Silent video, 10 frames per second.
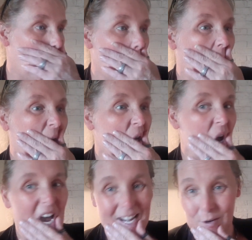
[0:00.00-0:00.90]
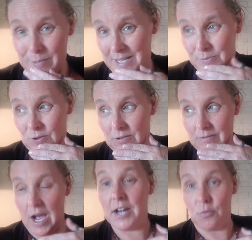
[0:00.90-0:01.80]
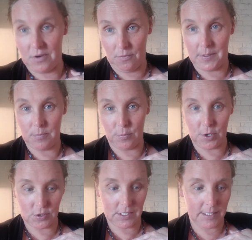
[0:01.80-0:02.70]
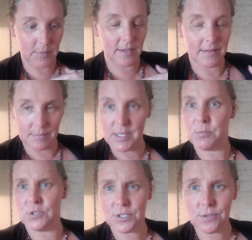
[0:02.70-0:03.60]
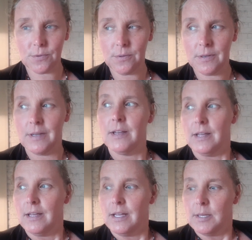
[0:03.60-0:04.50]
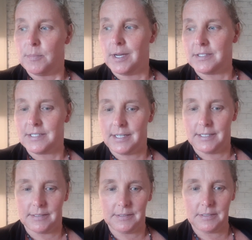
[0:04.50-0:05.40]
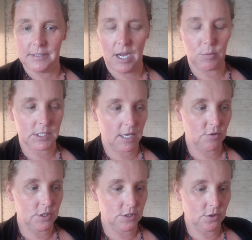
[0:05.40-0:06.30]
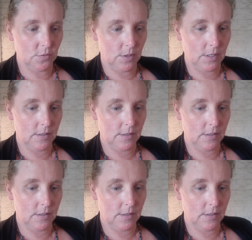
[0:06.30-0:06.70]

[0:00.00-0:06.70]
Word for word: But I know people, I don't know people personally, but people do but uh, I was scared to do.